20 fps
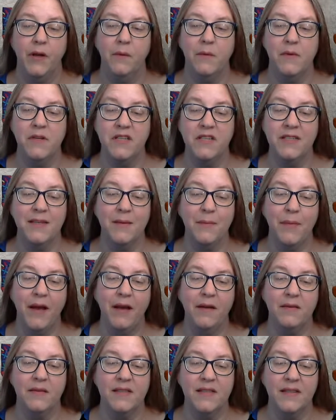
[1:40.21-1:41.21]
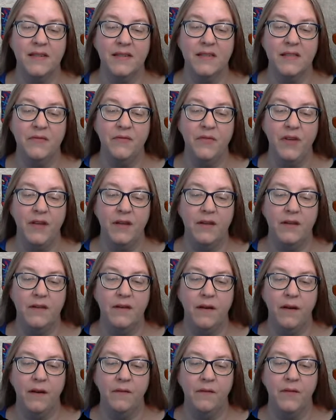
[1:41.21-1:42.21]
which is about six feet
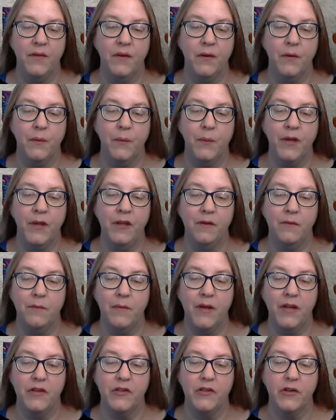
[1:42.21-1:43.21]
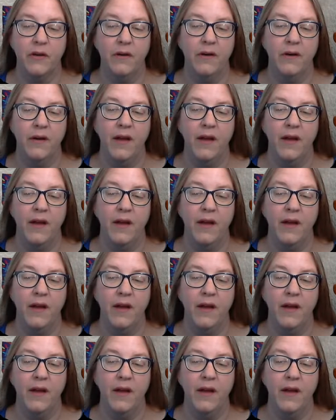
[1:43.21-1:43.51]
of European measure,